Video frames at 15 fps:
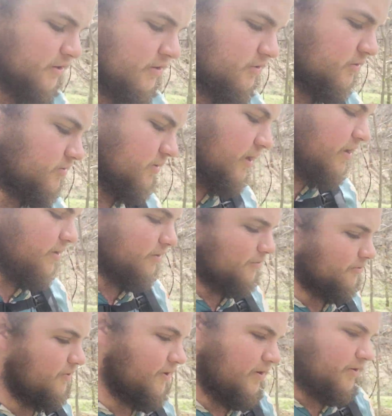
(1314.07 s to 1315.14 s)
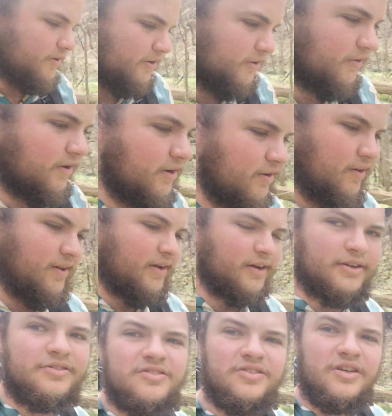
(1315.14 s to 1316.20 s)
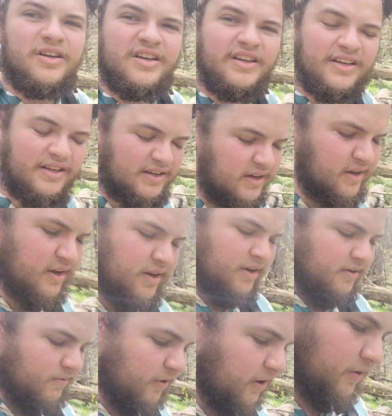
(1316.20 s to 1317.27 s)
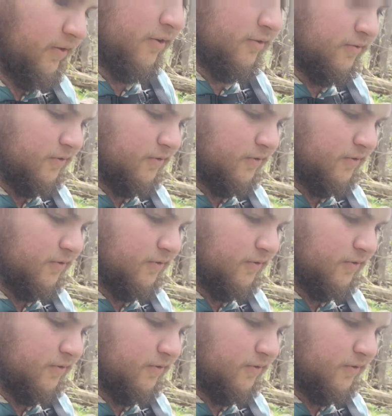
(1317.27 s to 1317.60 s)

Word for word: just lately we've had a lot of gray clouds and very little